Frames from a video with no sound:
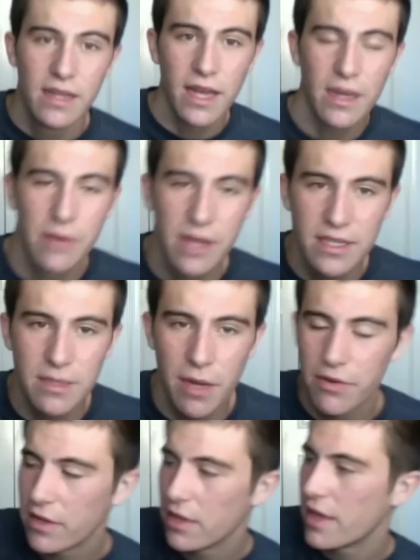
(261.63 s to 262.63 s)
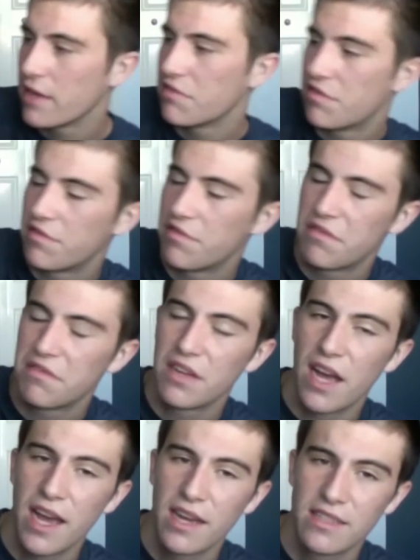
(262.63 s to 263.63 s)
anyways, in my real life, I
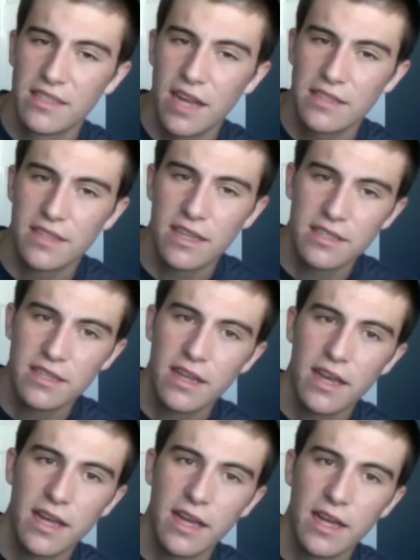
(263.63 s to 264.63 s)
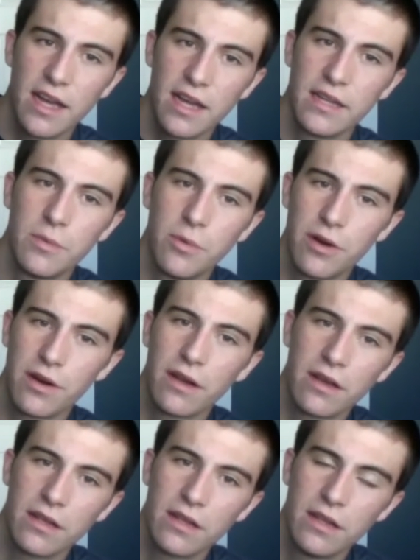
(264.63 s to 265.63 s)
had a stats test today. I did work
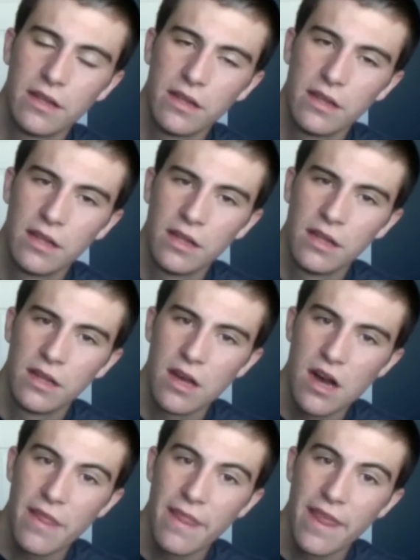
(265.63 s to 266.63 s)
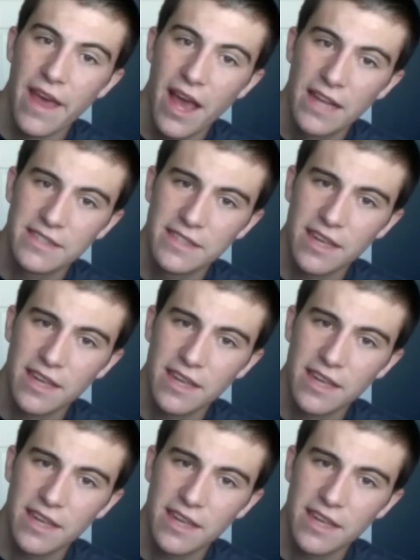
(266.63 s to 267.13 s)
on that.